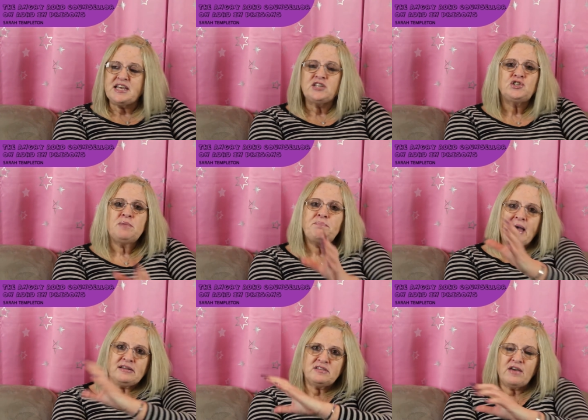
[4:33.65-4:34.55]
and she
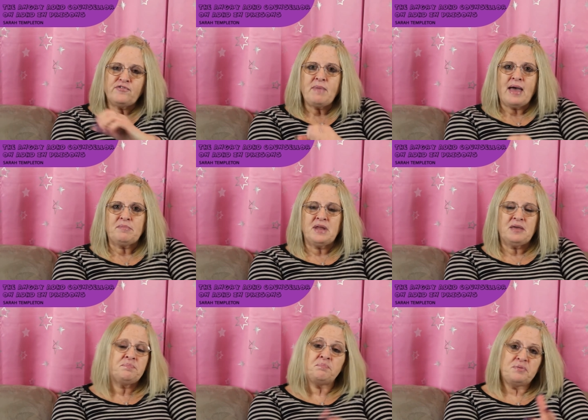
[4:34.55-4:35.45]
banned that from
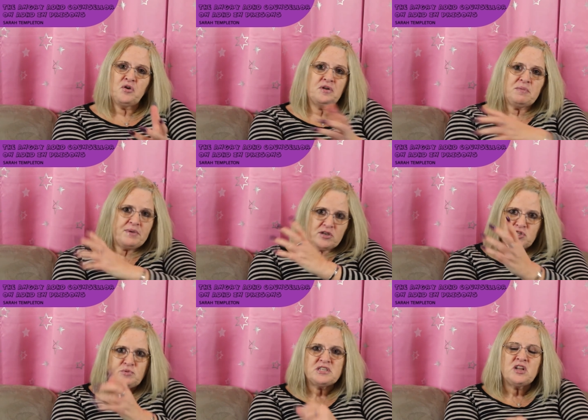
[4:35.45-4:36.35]
happening purely because
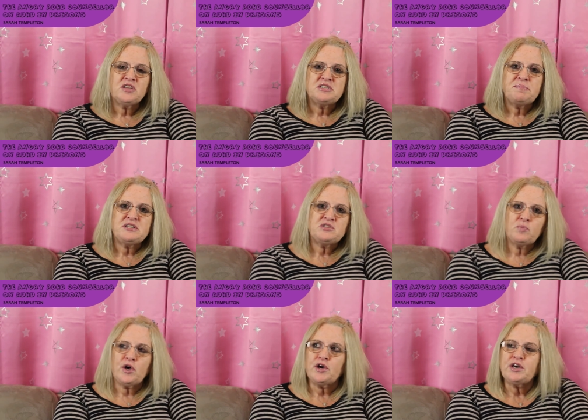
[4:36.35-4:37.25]
she was a nasty piece of
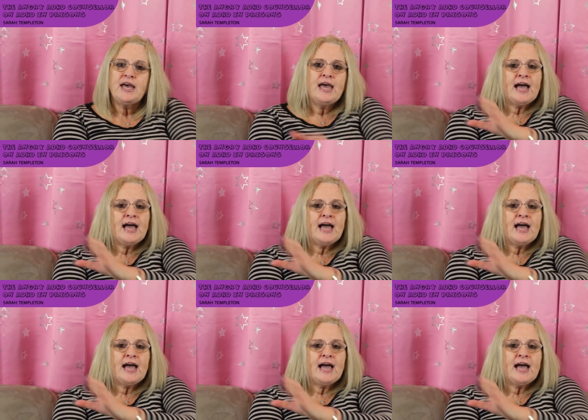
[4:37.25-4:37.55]
work